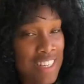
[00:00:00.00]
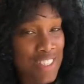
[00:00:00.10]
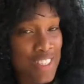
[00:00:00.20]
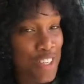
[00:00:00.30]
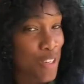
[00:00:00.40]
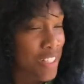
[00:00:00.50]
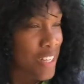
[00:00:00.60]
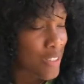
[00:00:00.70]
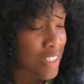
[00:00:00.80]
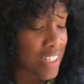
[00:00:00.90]
like to shout
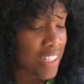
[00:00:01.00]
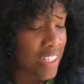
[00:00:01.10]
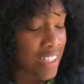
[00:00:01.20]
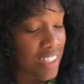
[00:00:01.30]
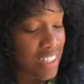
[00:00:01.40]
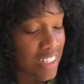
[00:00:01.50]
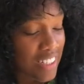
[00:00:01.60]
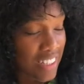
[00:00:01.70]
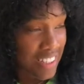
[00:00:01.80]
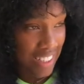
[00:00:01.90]
out to
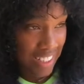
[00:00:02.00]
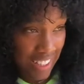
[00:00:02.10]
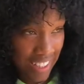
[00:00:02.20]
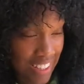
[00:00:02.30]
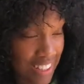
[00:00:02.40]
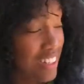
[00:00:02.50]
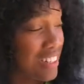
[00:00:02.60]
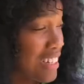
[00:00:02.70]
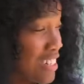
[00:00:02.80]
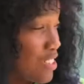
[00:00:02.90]
the young
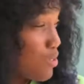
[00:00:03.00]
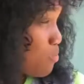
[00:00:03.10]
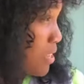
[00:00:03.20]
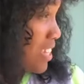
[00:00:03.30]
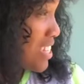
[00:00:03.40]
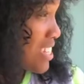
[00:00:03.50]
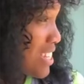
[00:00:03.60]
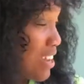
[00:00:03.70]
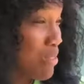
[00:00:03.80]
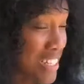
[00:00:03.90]
lady who made these
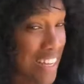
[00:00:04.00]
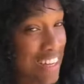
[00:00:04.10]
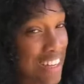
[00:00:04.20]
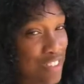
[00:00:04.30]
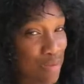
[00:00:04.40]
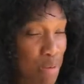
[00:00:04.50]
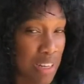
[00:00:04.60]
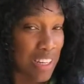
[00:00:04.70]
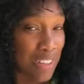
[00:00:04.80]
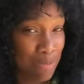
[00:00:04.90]
adverts. I can't remember her
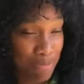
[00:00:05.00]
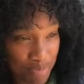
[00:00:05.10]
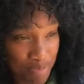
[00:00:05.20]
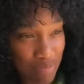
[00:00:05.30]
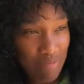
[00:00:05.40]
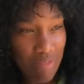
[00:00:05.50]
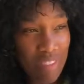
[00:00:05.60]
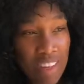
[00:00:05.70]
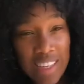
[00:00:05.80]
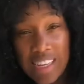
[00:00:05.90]
name.
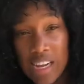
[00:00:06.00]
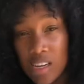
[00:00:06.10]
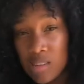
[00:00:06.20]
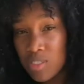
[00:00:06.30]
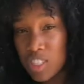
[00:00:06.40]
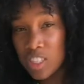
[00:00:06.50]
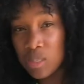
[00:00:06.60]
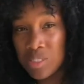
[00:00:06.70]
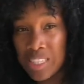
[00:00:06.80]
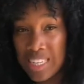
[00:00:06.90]
Jacob
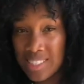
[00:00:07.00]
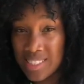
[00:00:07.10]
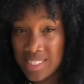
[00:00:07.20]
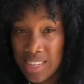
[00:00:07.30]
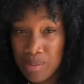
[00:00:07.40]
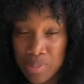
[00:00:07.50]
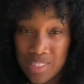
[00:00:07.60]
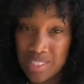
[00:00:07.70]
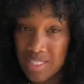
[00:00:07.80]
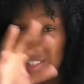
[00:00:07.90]
will edit it and put
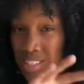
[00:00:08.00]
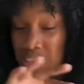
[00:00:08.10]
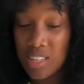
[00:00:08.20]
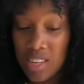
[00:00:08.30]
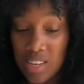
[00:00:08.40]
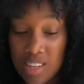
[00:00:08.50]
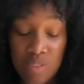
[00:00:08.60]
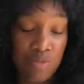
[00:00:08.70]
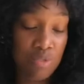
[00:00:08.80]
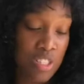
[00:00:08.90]
her
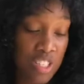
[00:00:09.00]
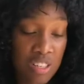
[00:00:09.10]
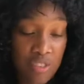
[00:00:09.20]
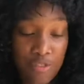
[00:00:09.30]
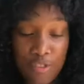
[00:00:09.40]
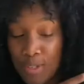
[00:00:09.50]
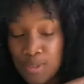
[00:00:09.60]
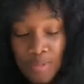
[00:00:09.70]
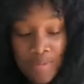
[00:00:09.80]
information in for you.